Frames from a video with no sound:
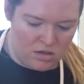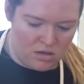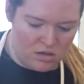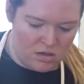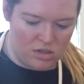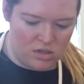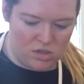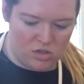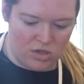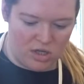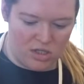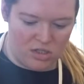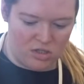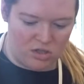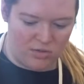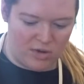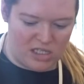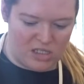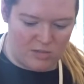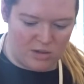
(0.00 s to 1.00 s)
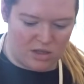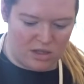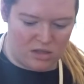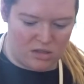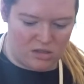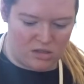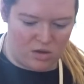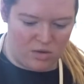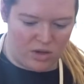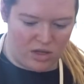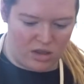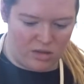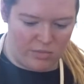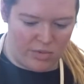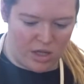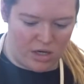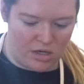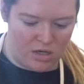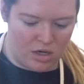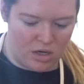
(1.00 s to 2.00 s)
A strange little recipe that it's going in the
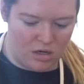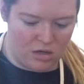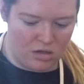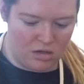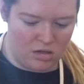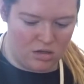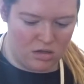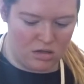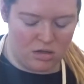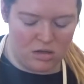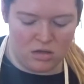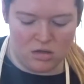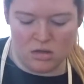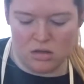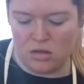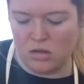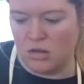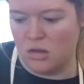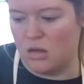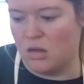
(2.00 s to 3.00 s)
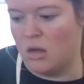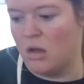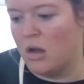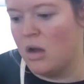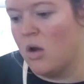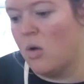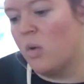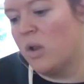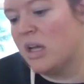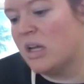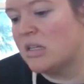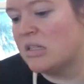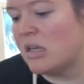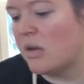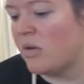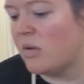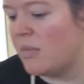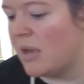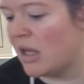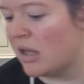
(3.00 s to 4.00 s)
blender. Well, I guess I
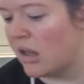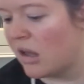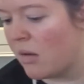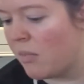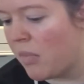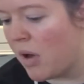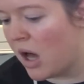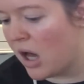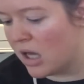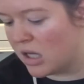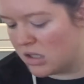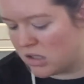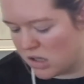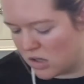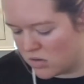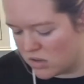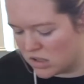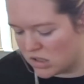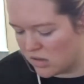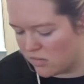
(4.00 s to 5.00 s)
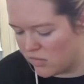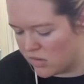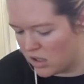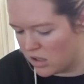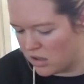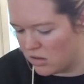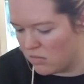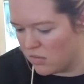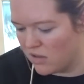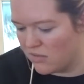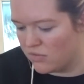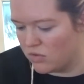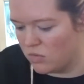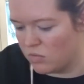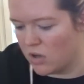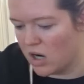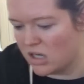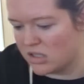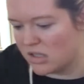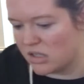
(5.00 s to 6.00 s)
would make like a pie dough or something in my food
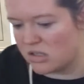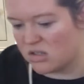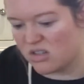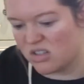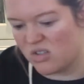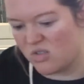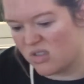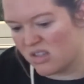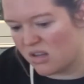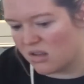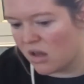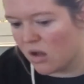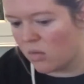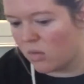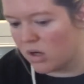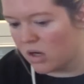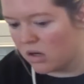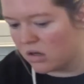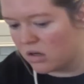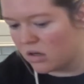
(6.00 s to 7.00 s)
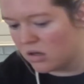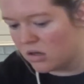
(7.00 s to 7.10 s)
processor, so it's not that weird.